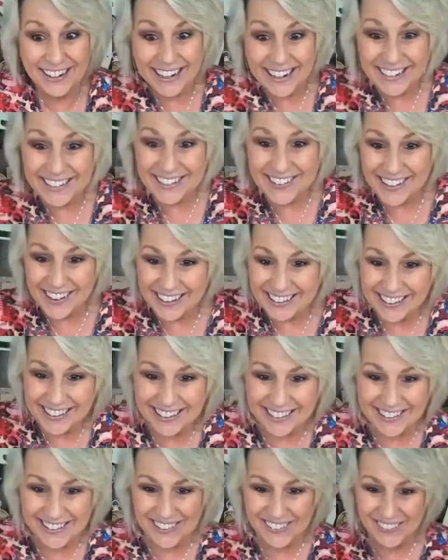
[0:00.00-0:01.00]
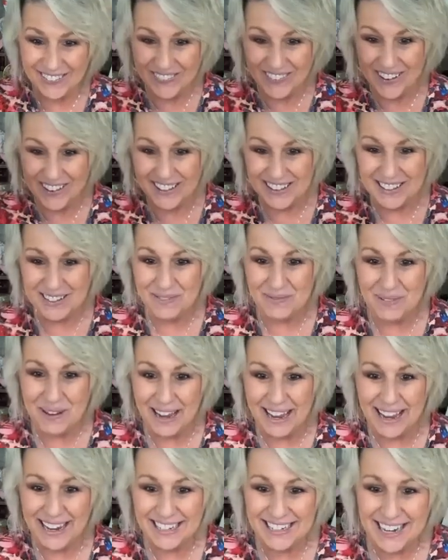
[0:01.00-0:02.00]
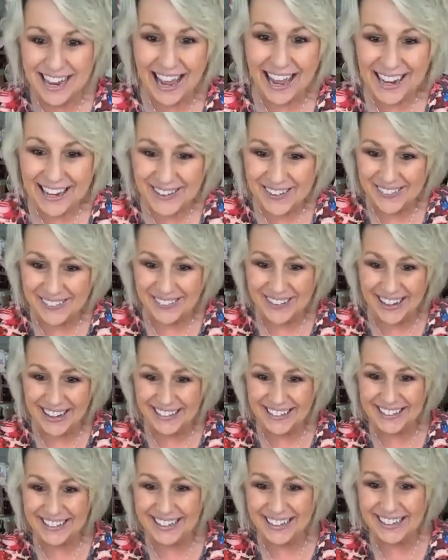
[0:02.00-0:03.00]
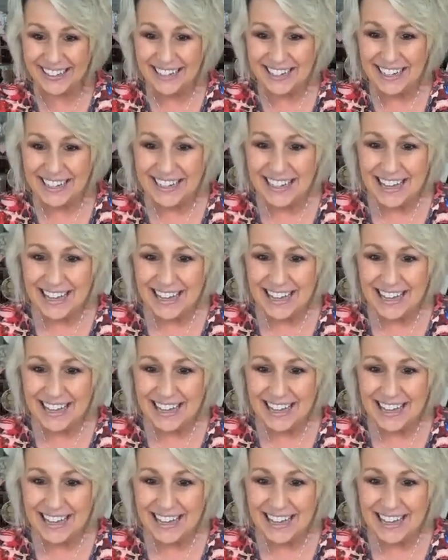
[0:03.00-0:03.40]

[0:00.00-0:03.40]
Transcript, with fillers: there it is right there. You can follow their page. Hey, Yolanda.